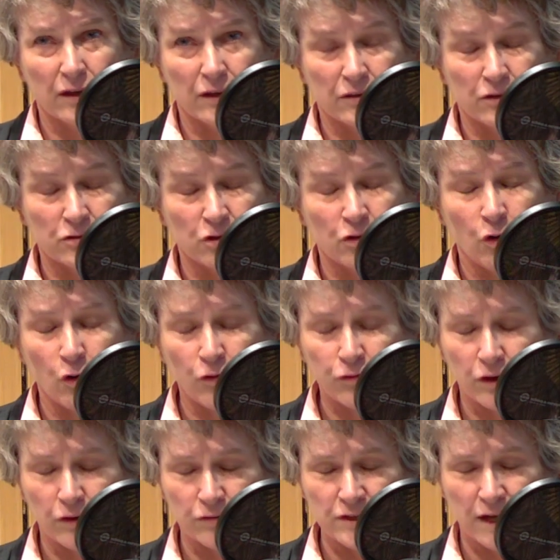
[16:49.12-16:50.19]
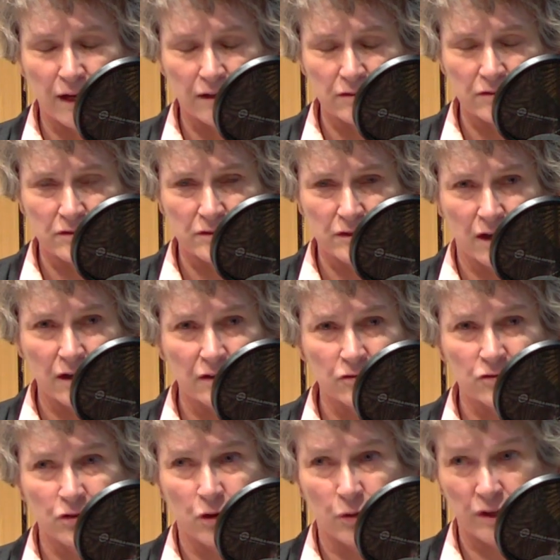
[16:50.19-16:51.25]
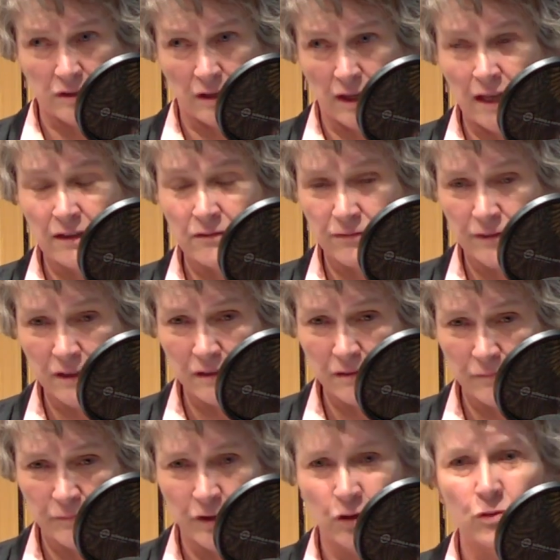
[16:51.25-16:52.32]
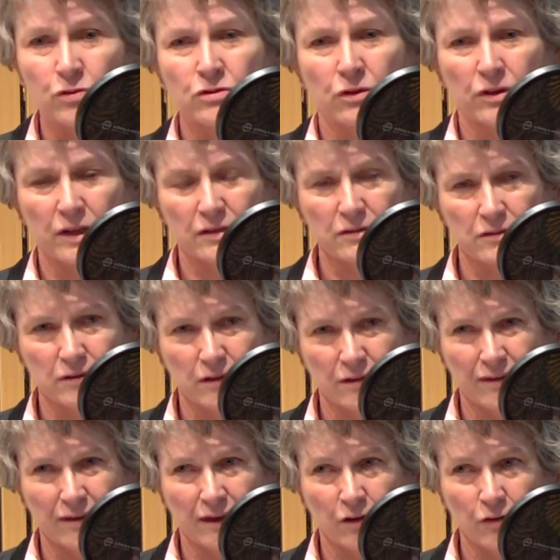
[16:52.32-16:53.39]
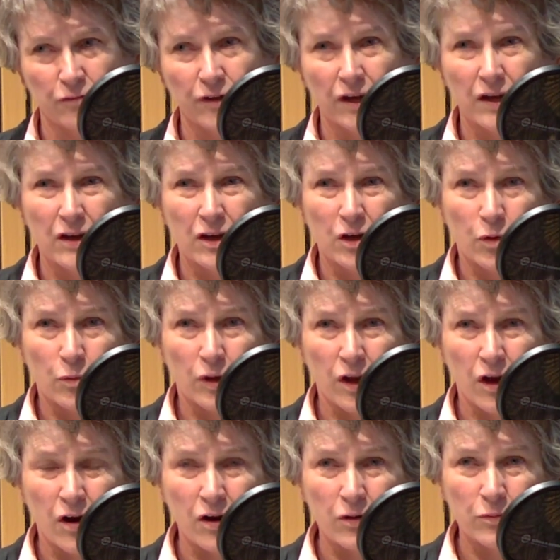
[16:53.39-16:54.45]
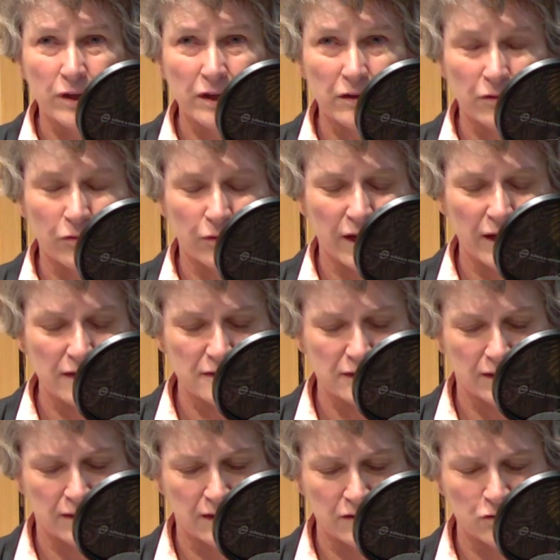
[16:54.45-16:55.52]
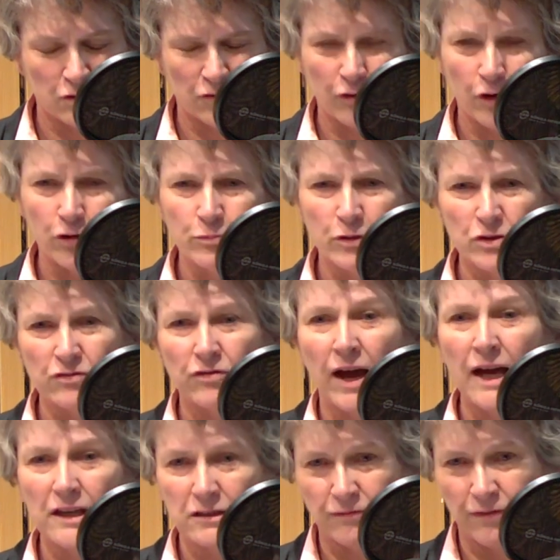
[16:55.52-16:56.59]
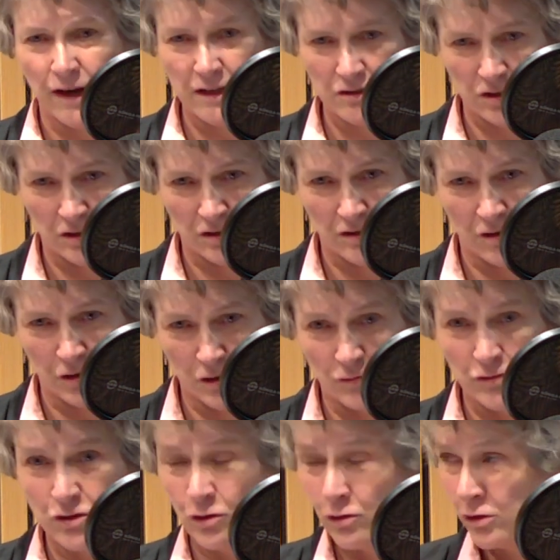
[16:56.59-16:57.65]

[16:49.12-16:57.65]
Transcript: there's an awful lot of textiles go into landfill, so this thing of, well, are we creating this sort of almost fast fashion out of school